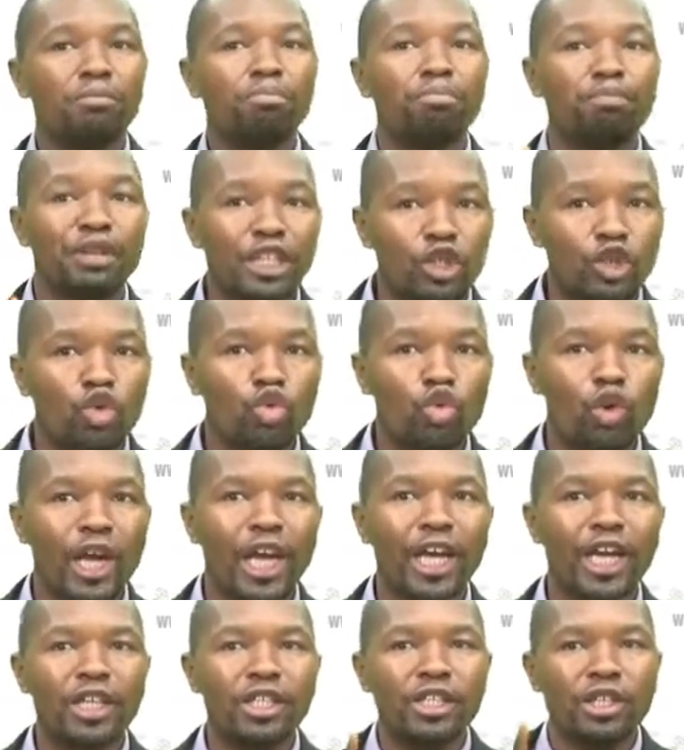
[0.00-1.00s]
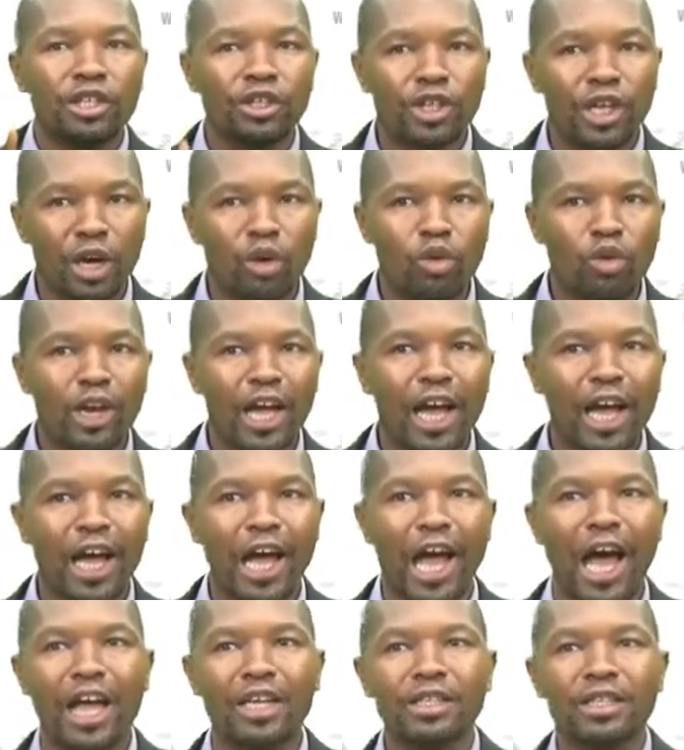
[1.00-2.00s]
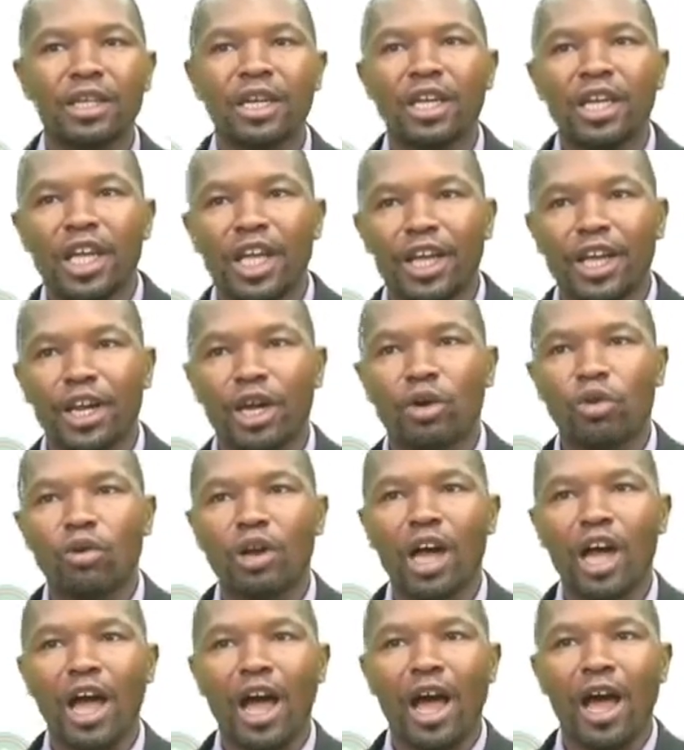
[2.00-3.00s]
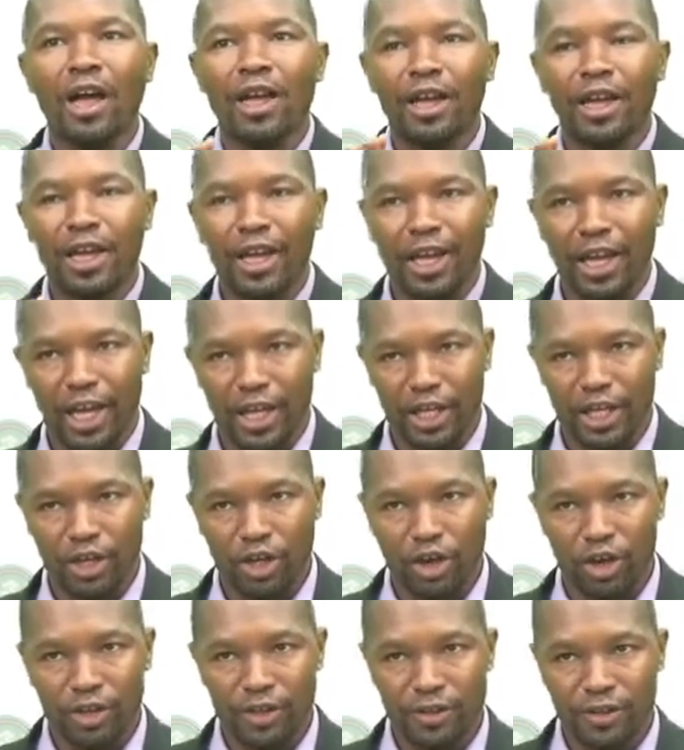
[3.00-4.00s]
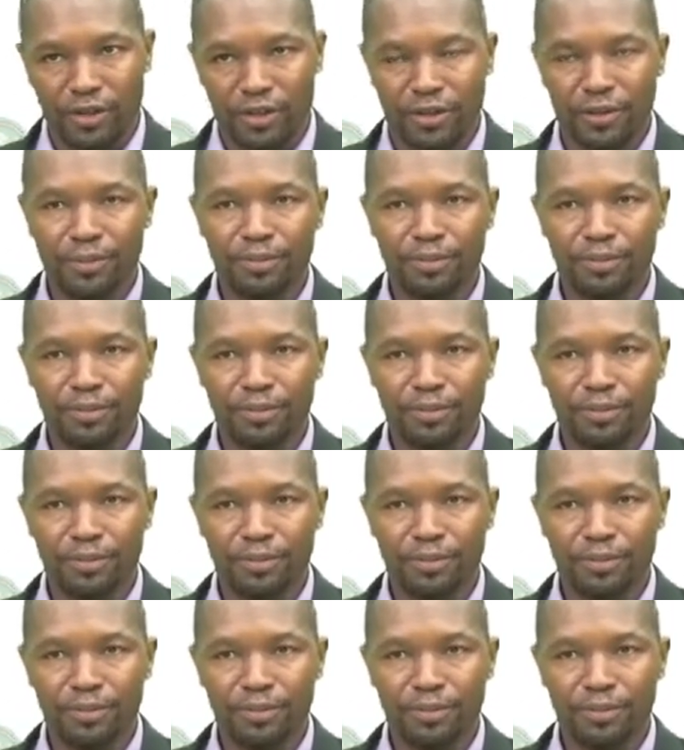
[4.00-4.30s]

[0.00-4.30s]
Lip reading: between regular and irregular echinoids.